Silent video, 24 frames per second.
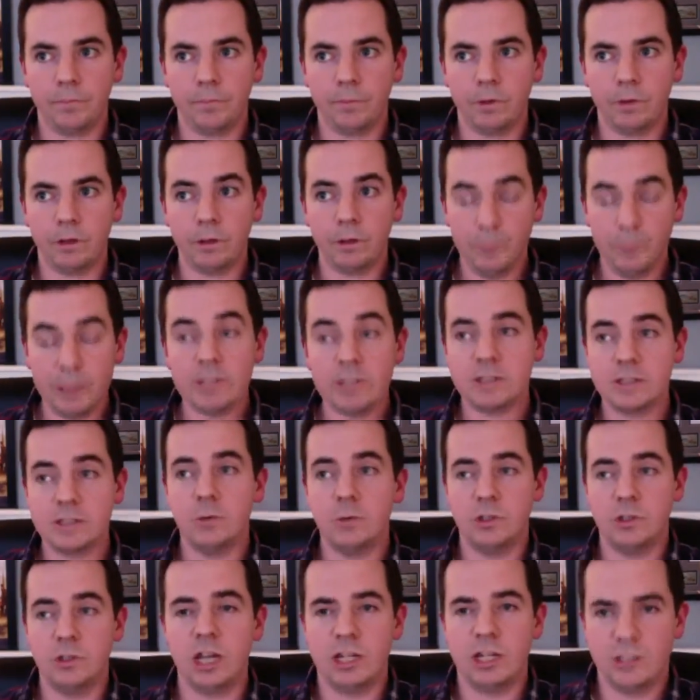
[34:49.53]
The biggest thing we
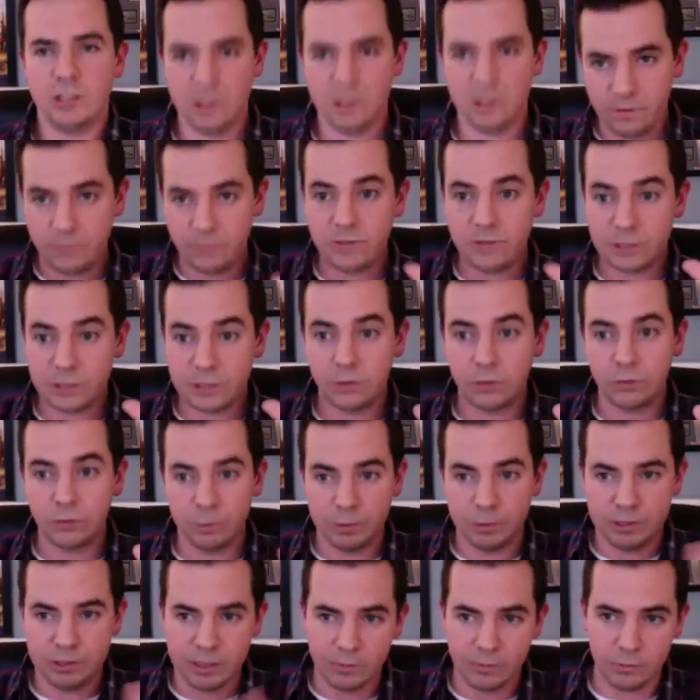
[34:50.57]
changed in the physical room
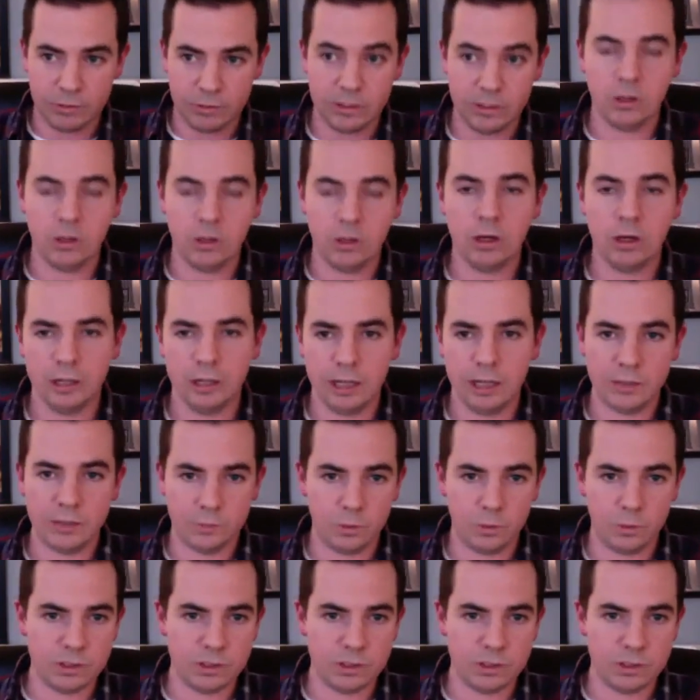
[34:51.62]
itself within the haunted house was